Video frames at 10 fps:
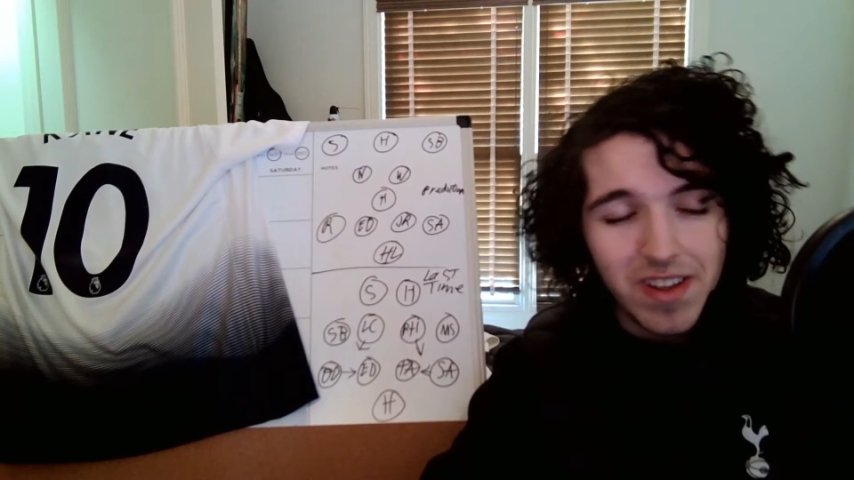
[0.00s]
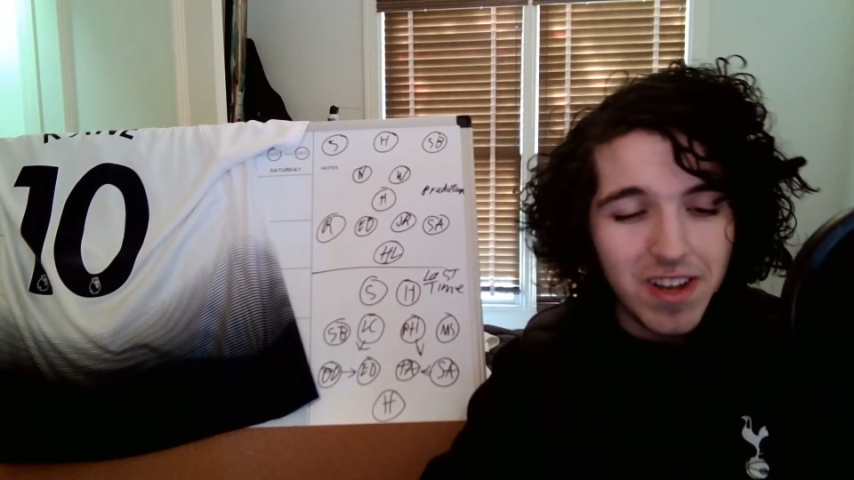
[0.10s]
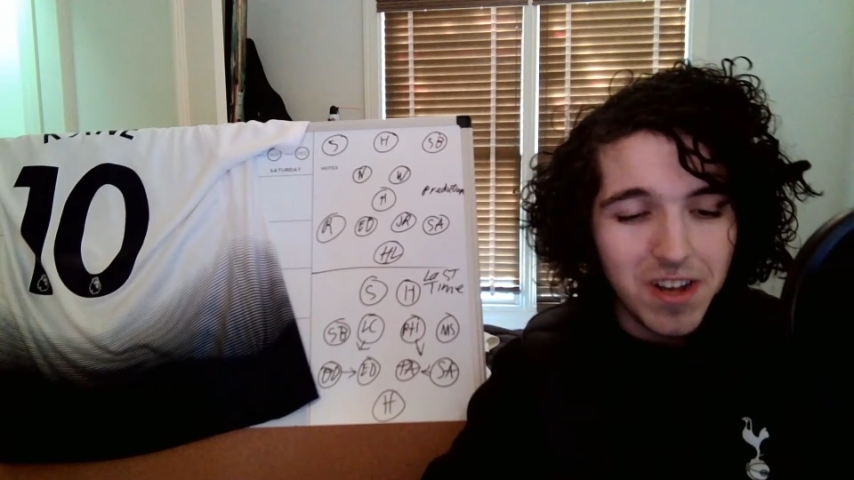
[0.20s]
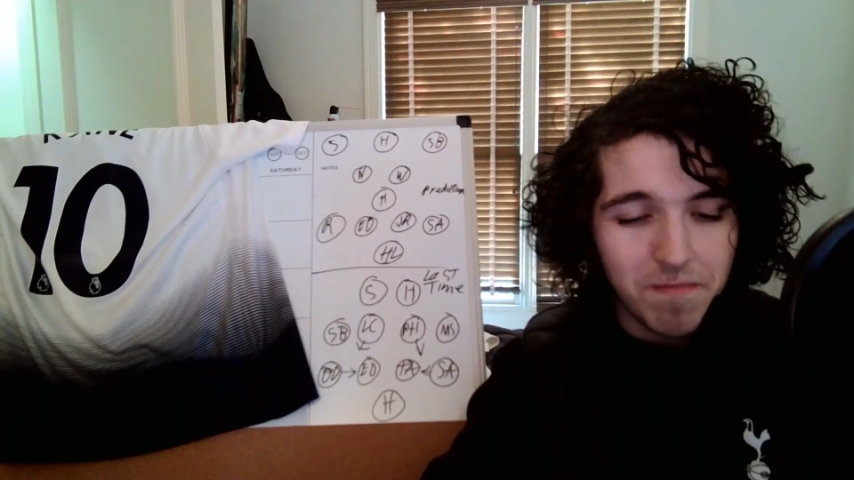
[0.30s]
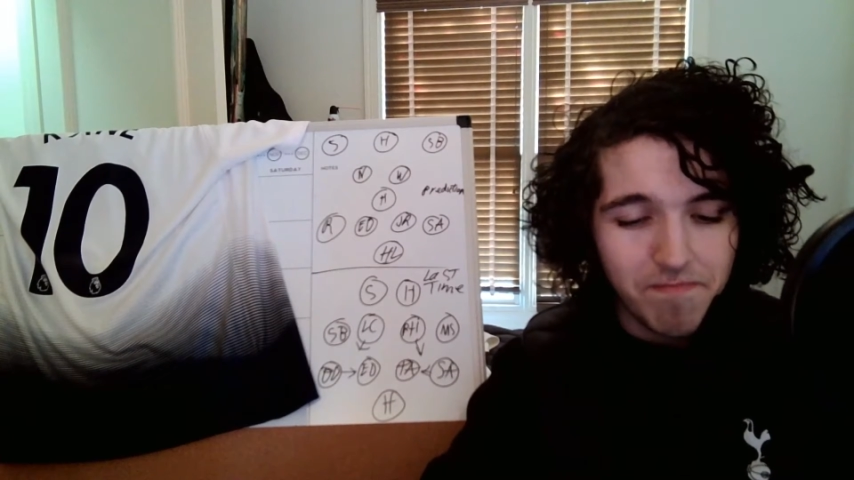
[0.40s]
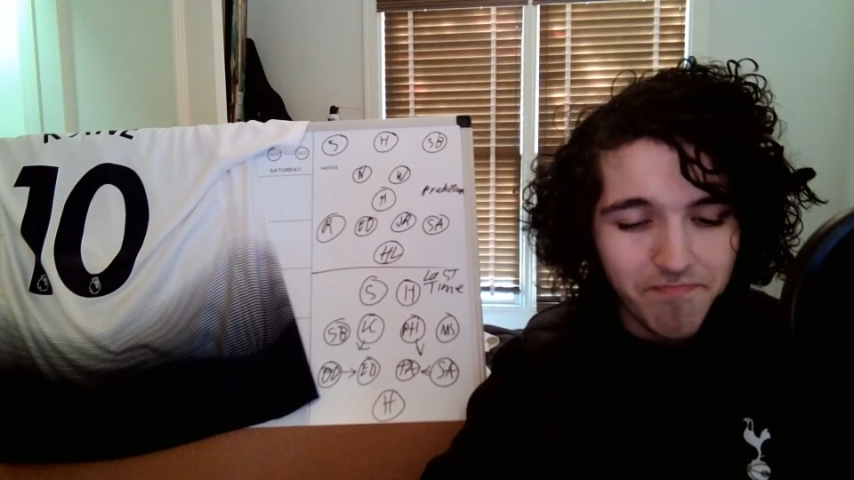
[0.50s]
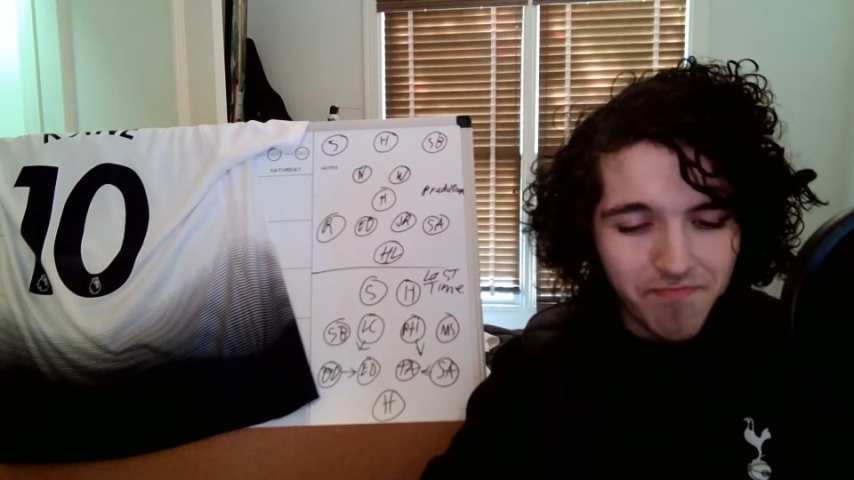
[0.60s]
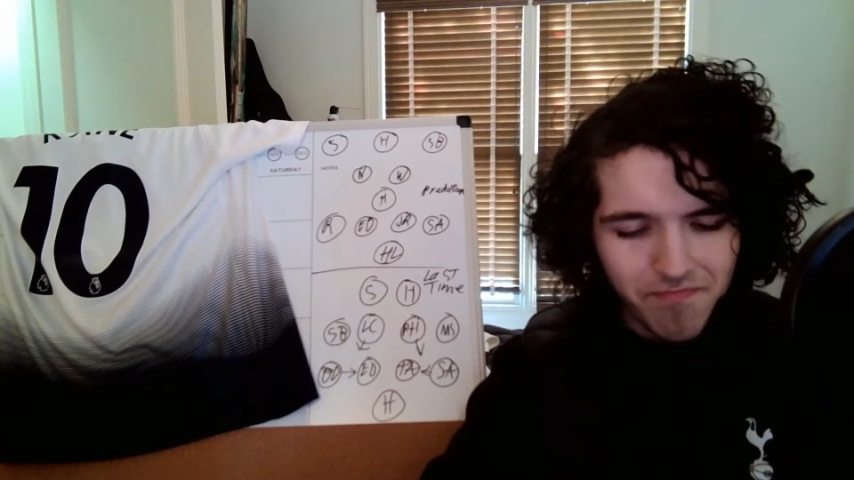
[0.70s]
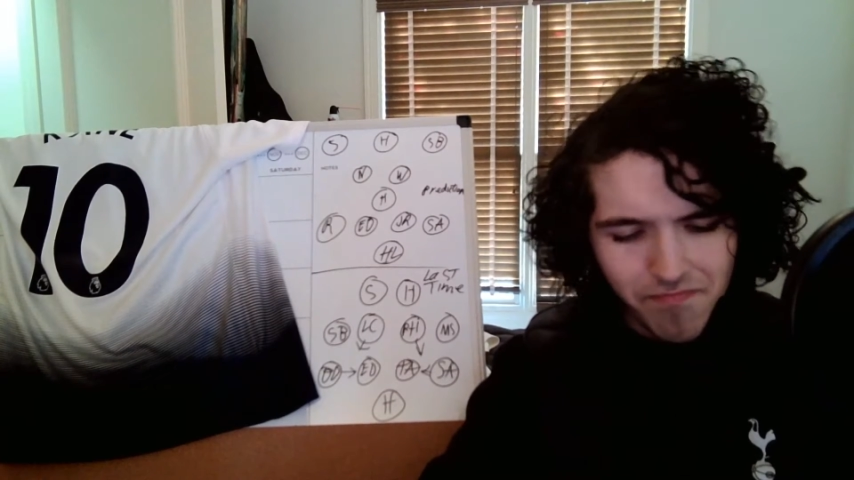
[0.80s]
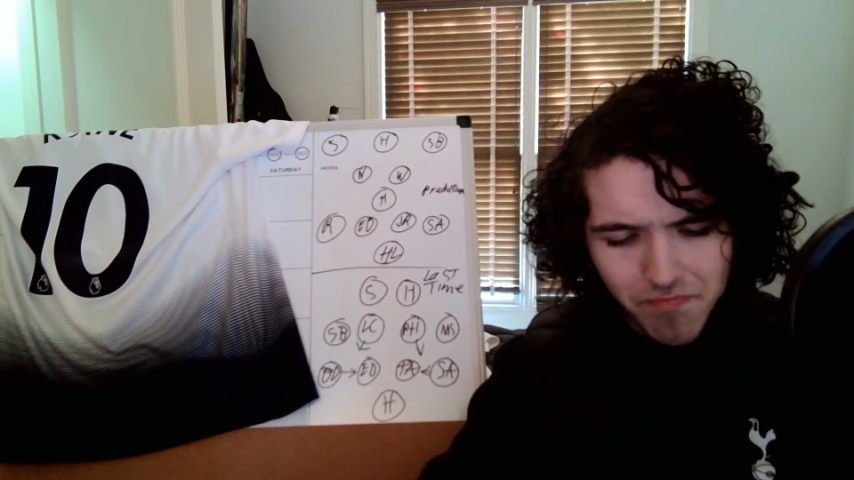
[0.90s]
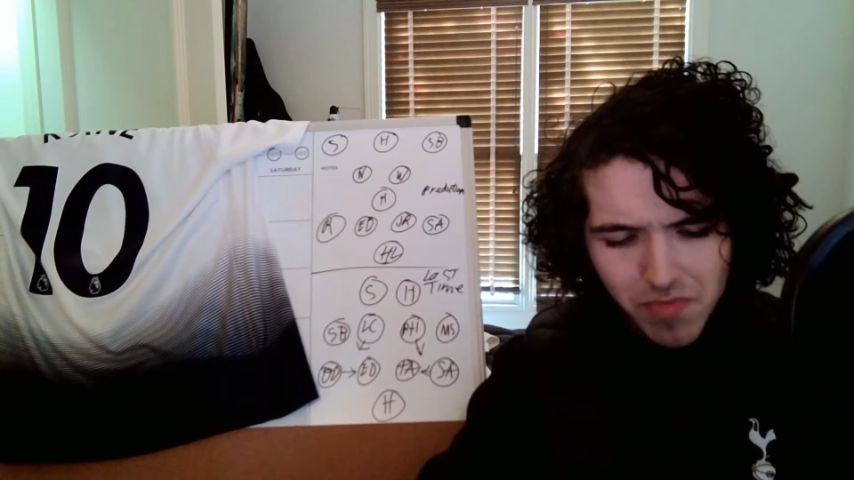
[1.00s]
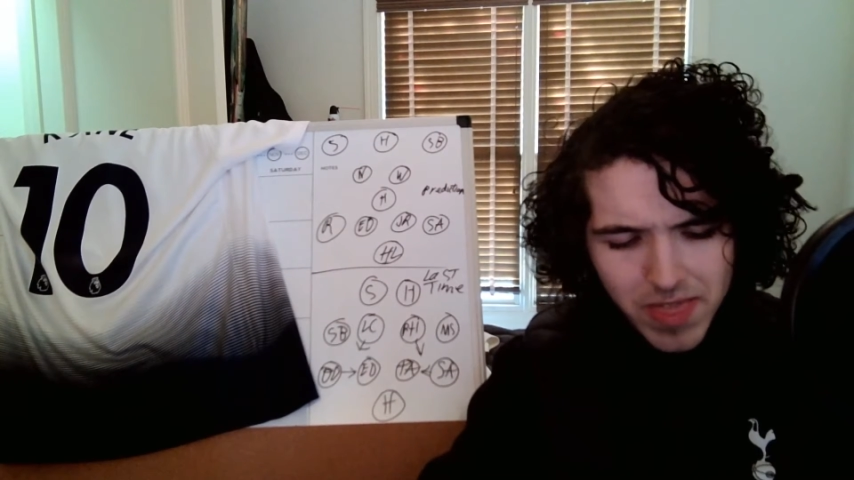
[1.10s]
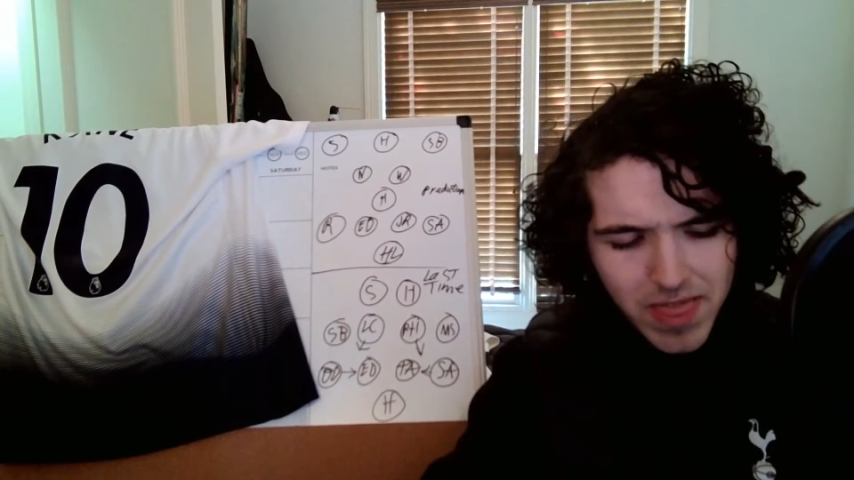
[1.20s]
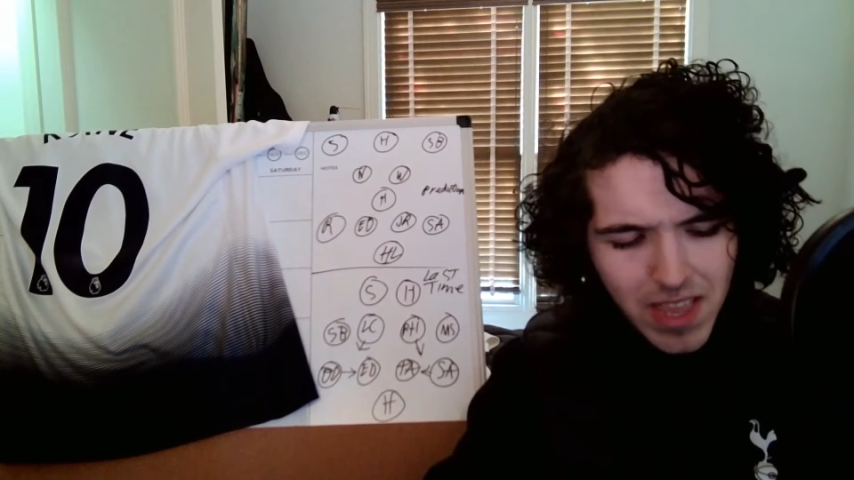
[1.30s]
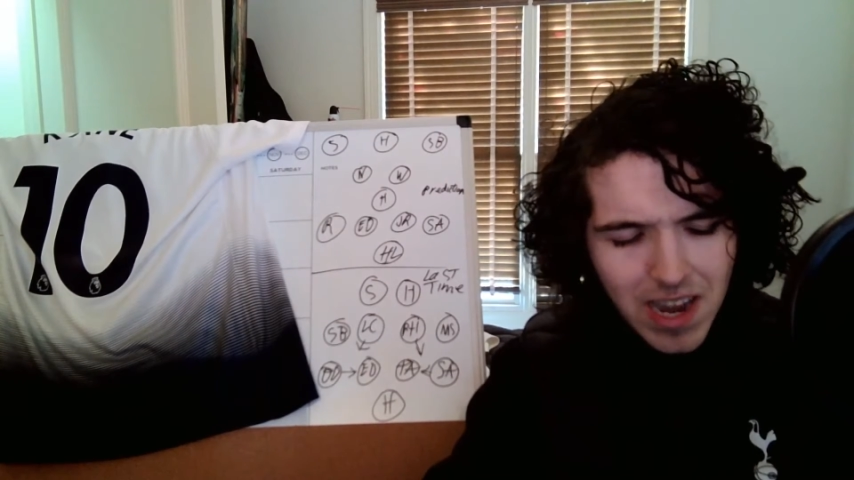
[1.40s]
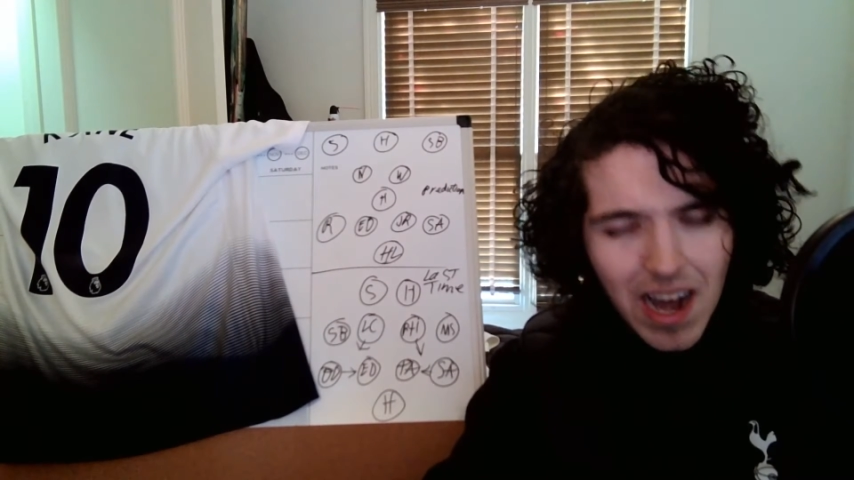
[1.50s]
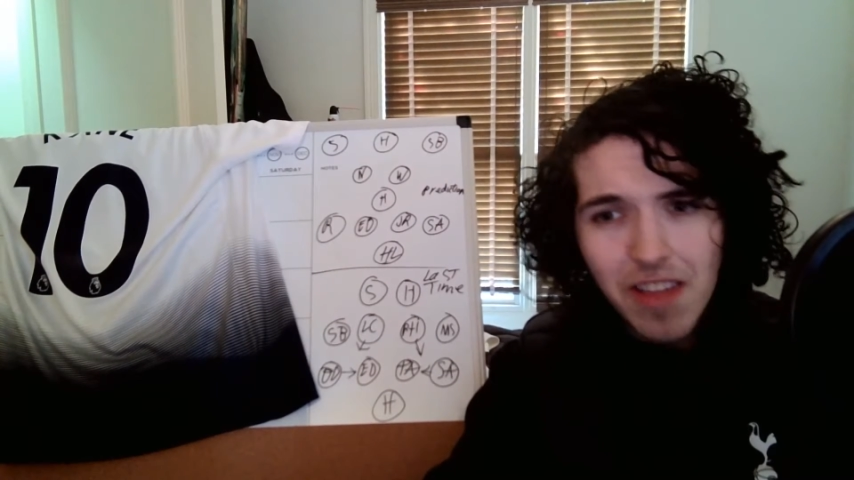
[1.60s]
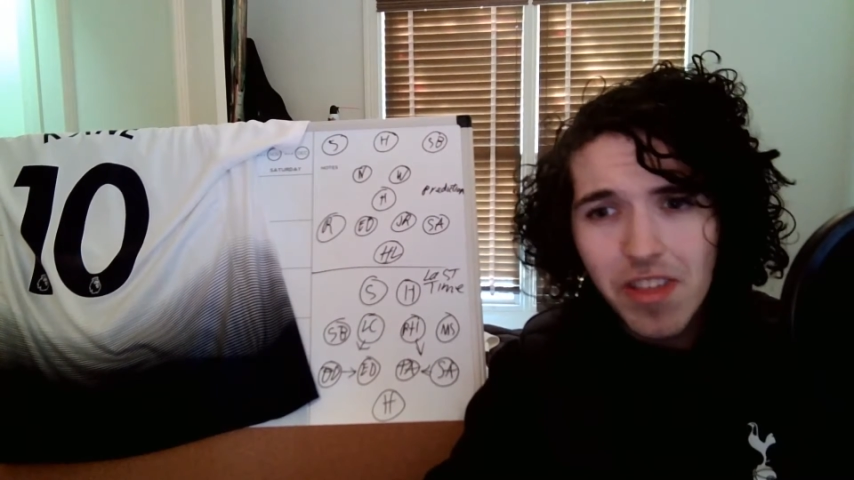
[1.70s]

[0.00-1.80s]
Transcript: I